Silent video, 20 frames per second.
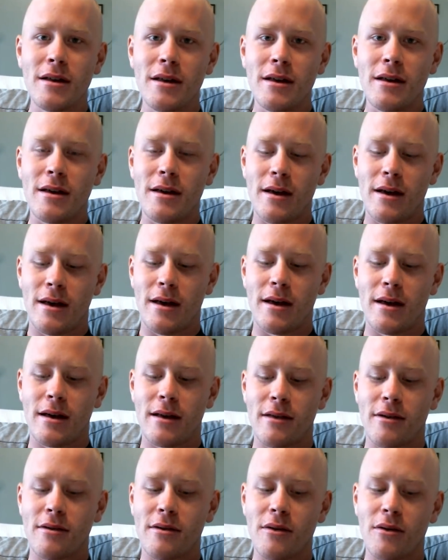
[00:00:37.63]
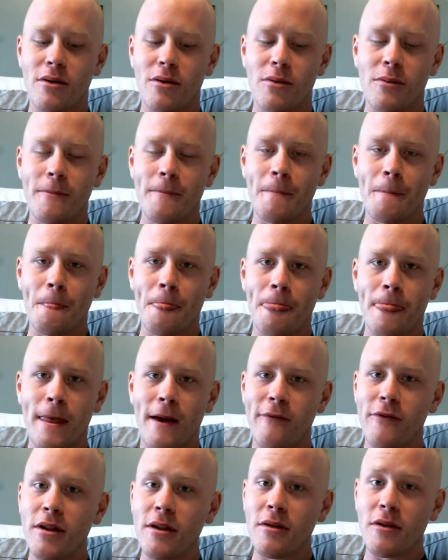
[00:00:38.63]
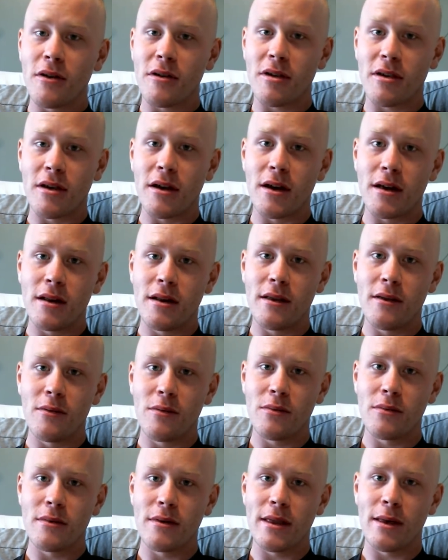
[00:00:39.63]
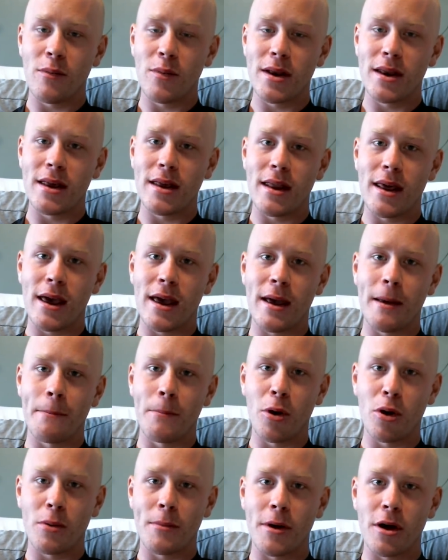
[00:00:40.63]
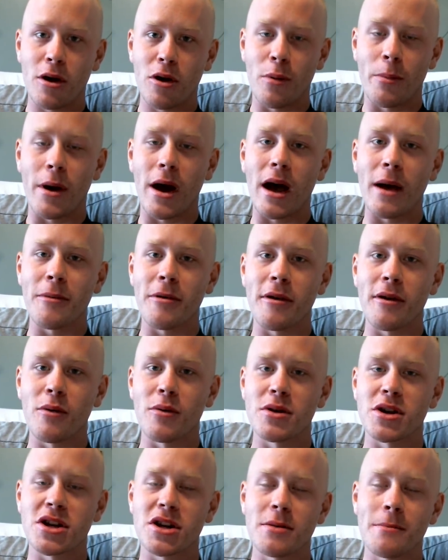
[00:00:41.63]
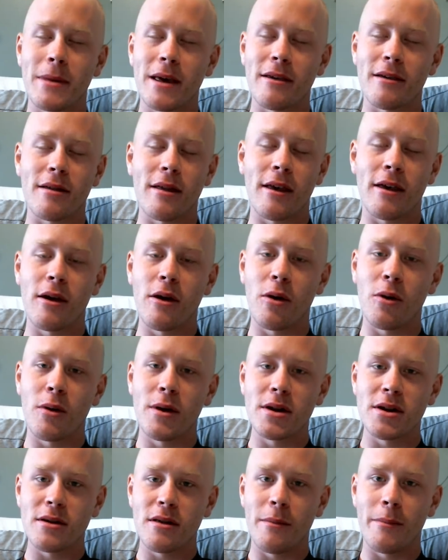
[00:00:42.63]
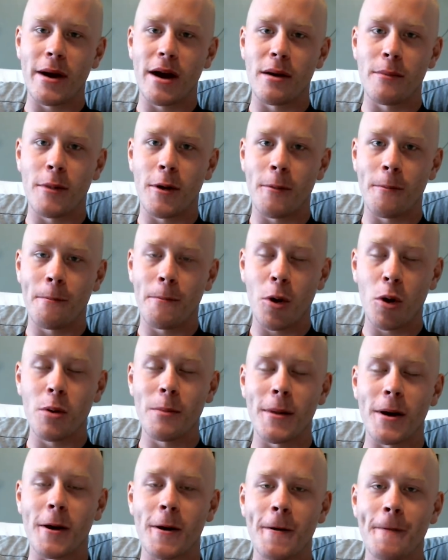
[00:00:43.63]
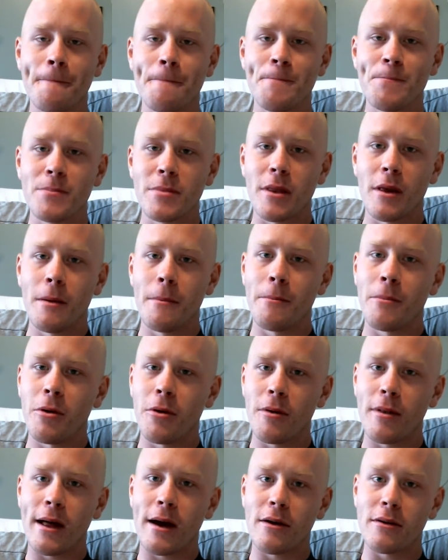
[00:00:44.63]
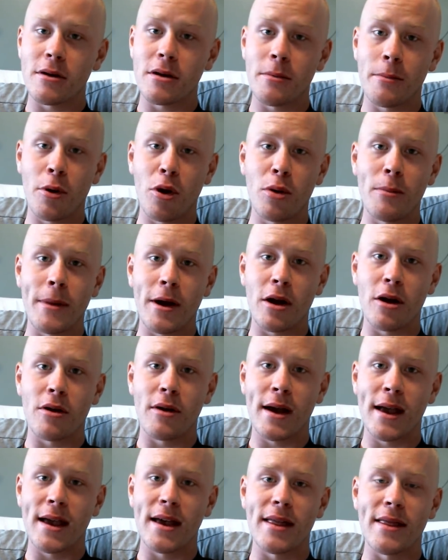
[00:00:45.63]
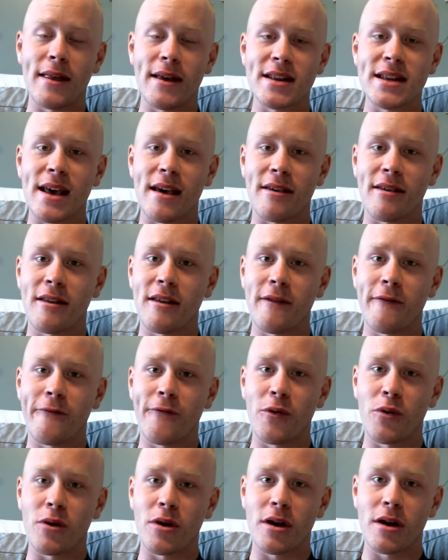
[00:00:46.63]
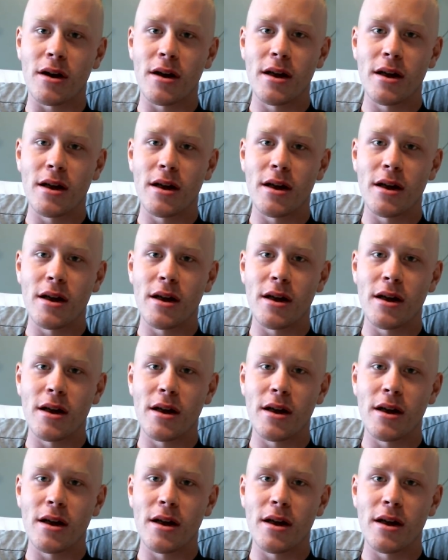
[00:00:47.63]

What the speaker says: And so everything looks good. We did a bone marrow biopsy, which basically go into the bone marrow, pull out bone marrow, and they test it for